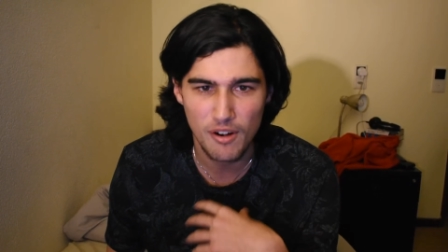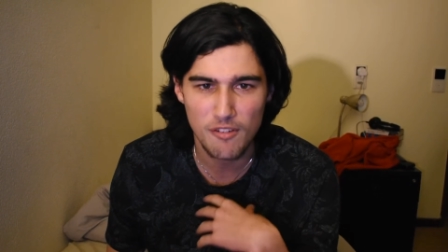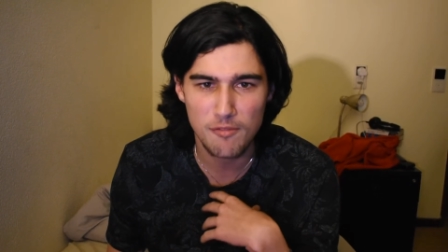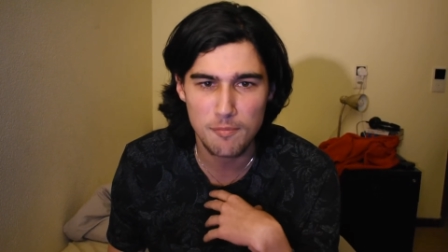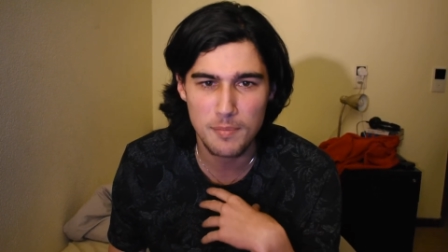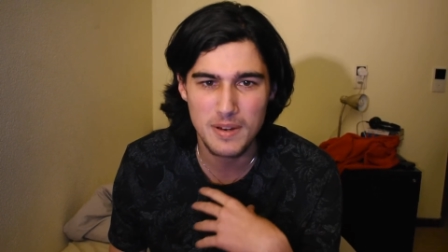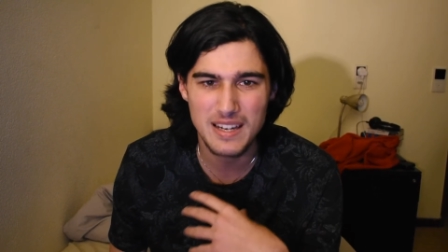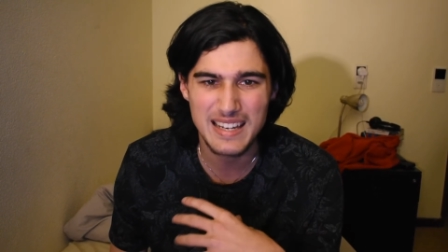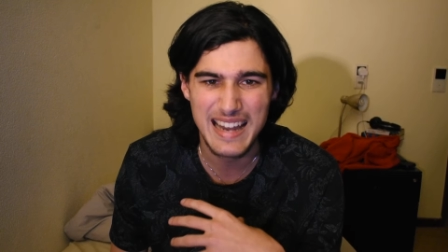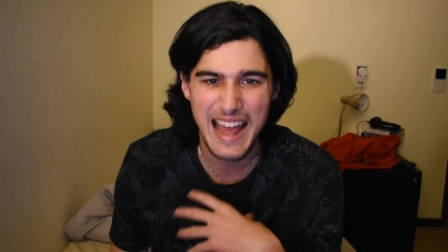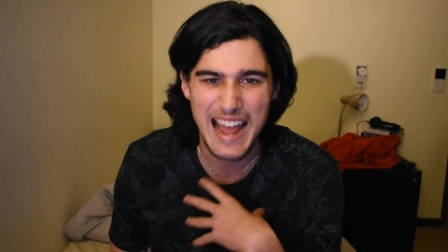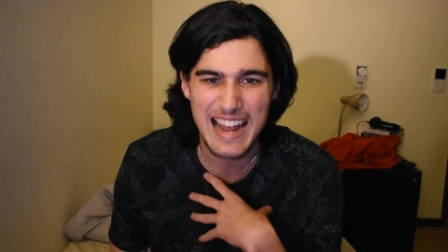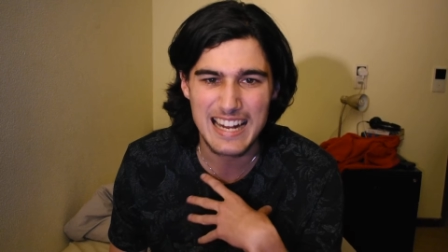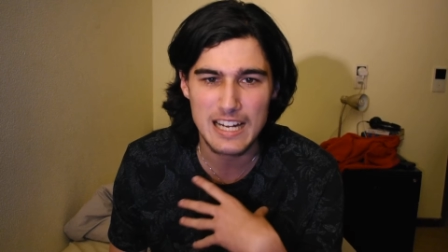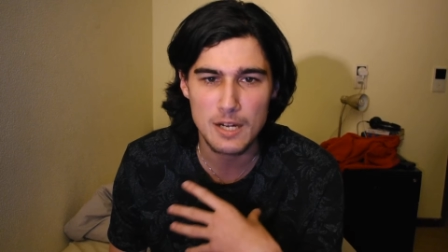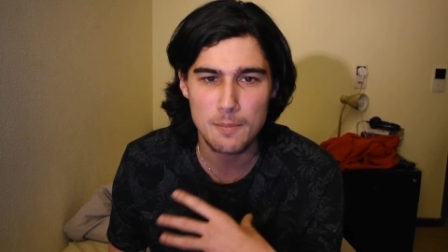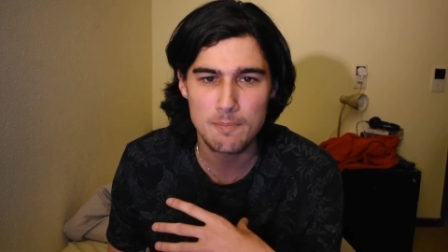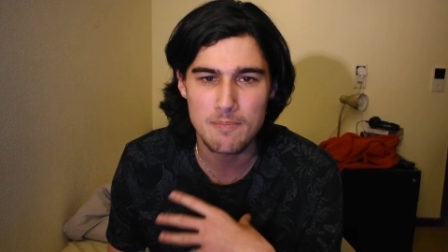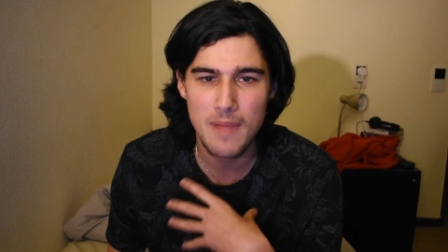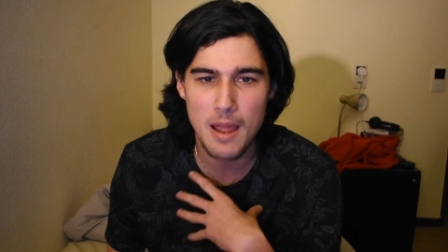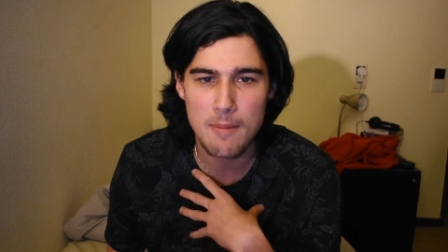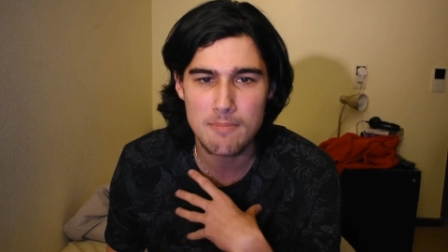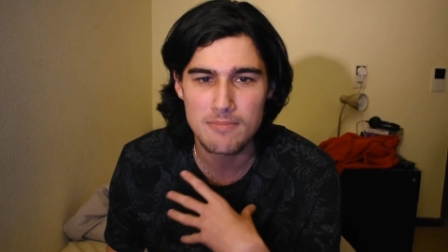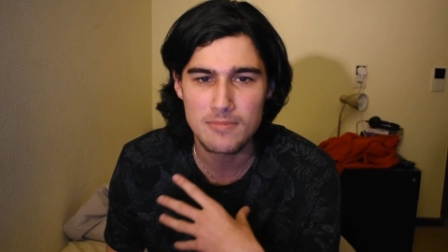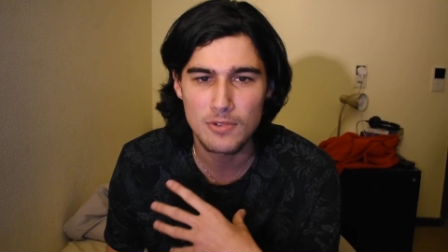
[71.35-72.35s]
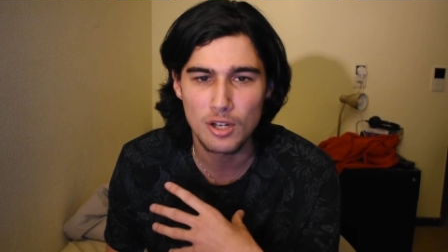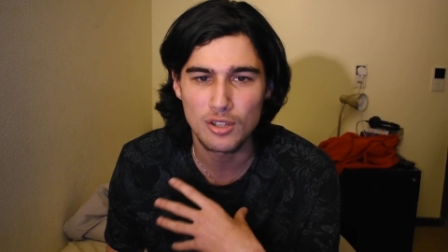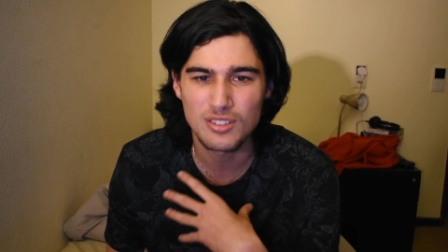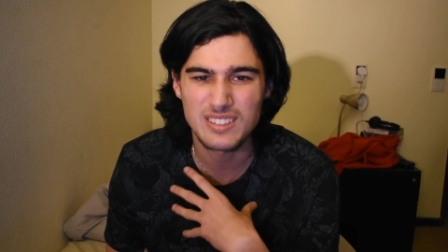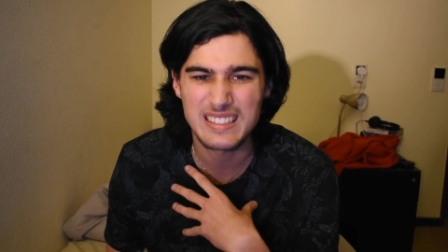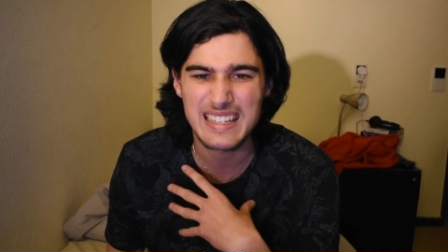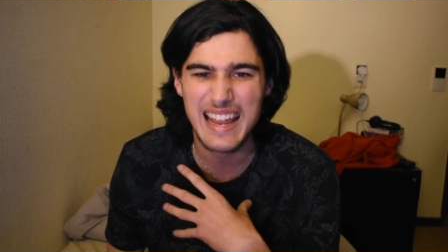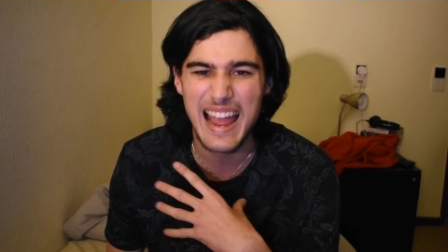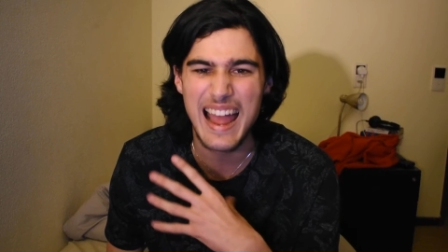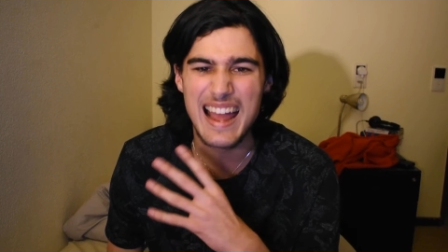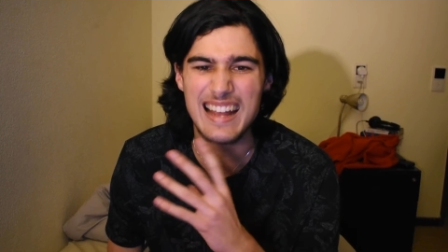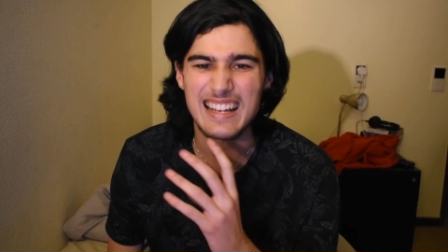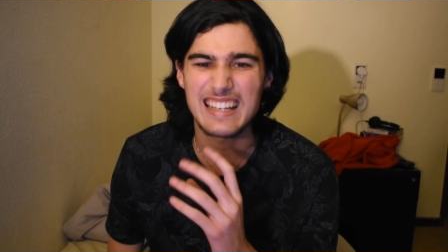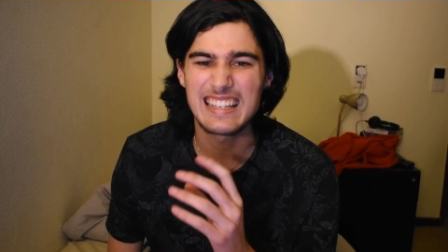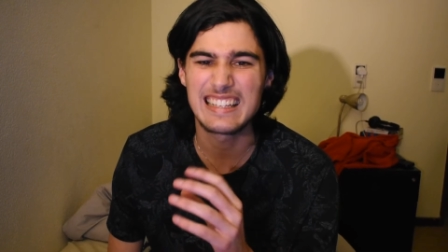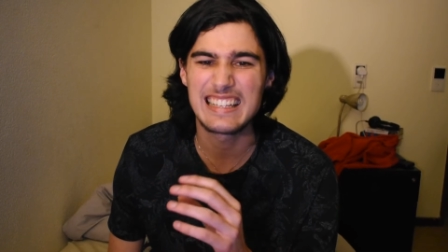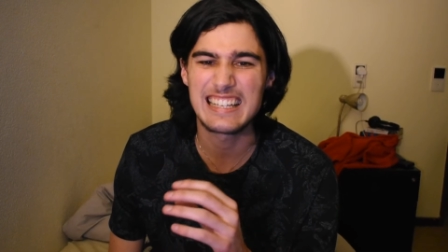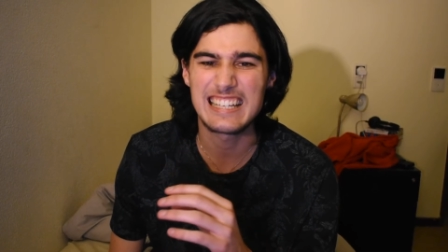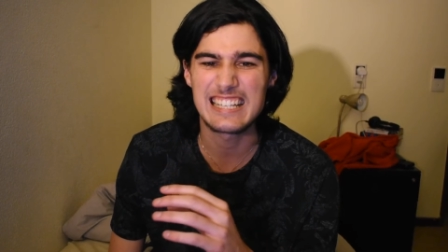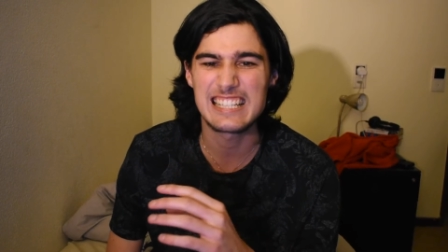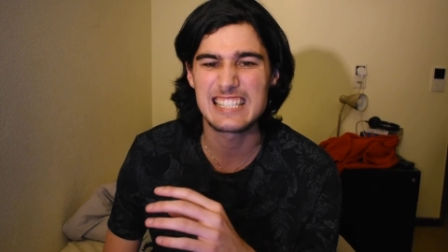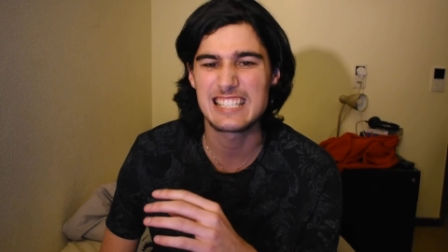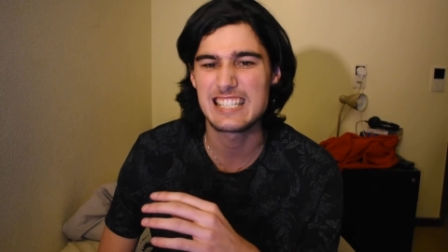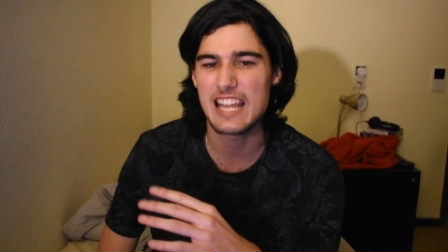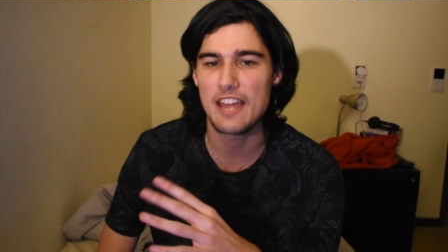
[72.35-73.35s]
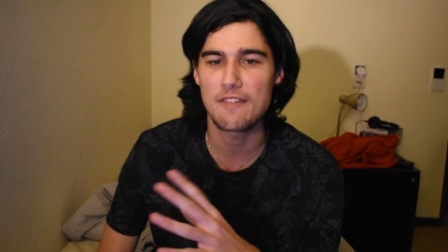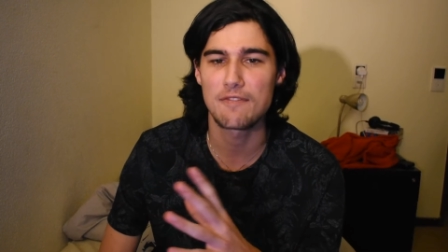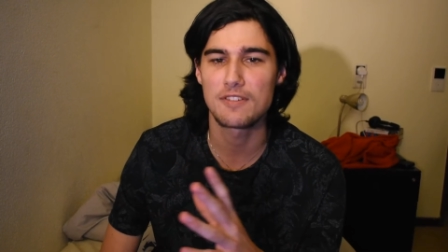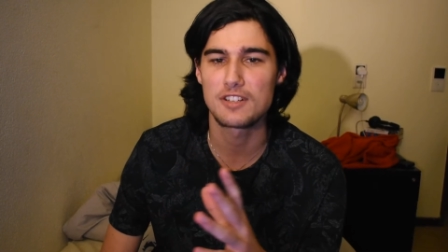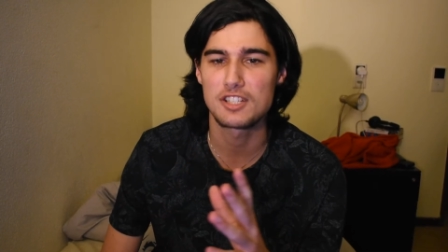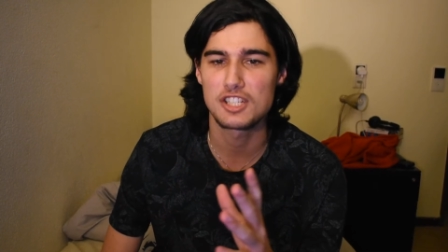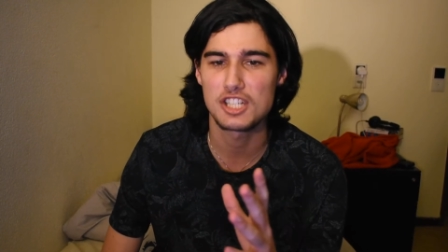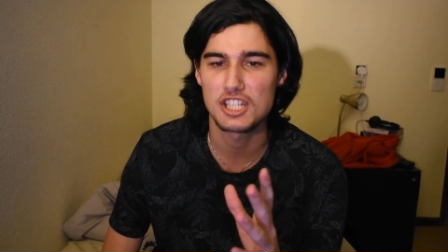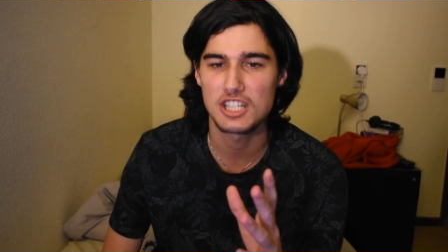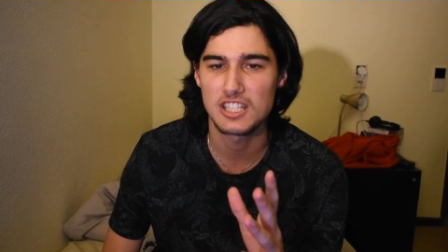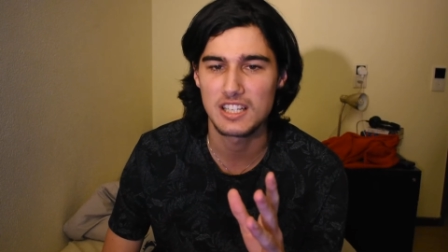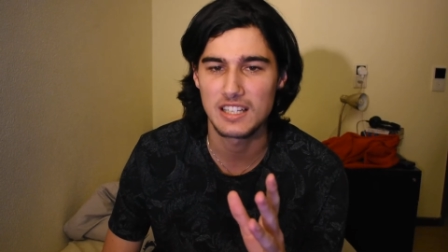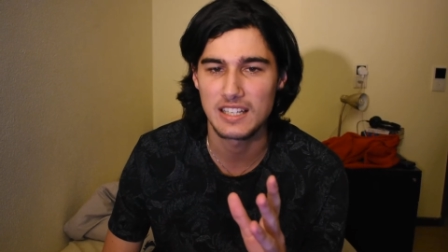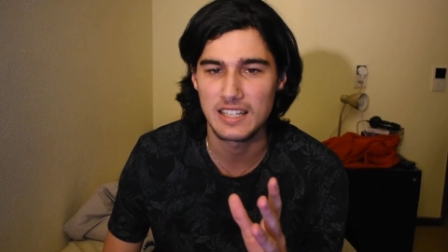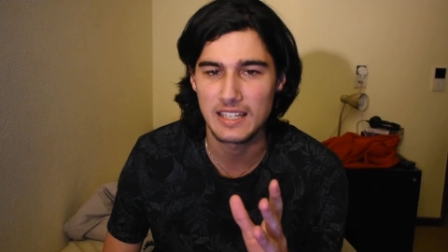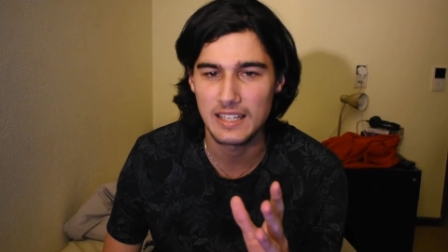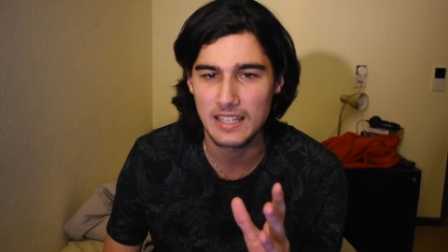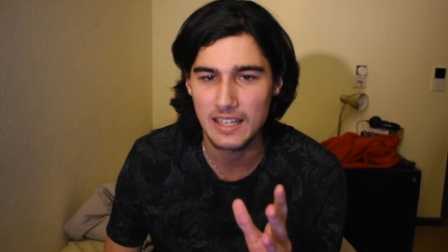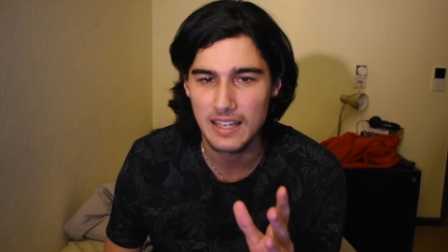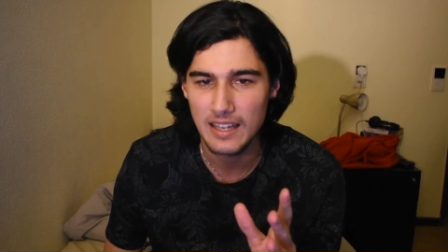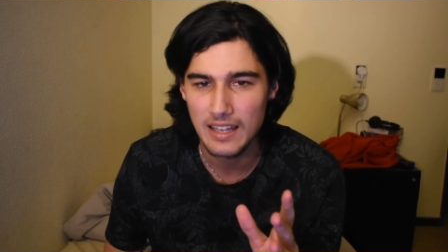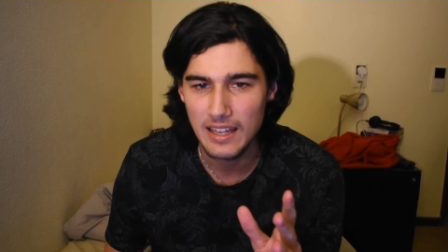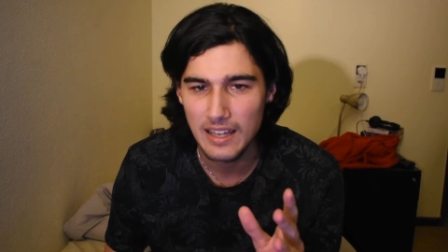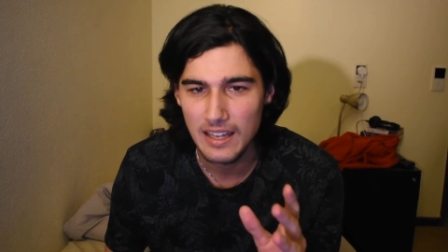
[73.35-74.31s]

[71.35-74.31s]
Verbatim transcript: I've been Agamemnon cackling devilishly,